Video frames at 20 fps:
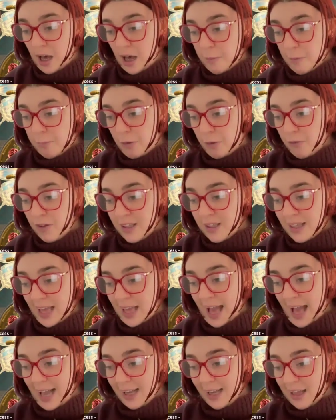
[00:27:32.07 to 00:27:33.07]
her mother's
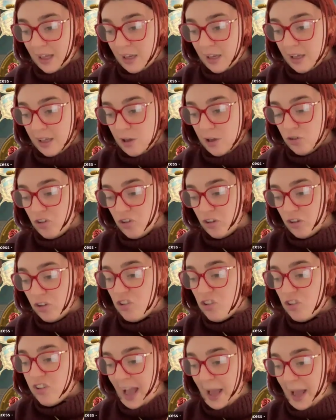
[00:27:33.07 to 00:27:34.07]

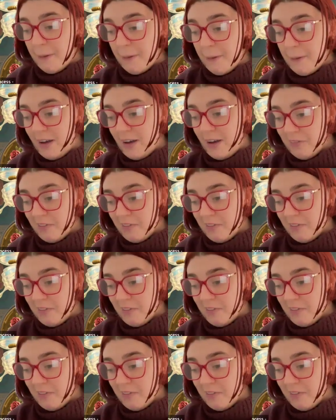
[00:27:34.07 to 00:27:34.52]
execution shape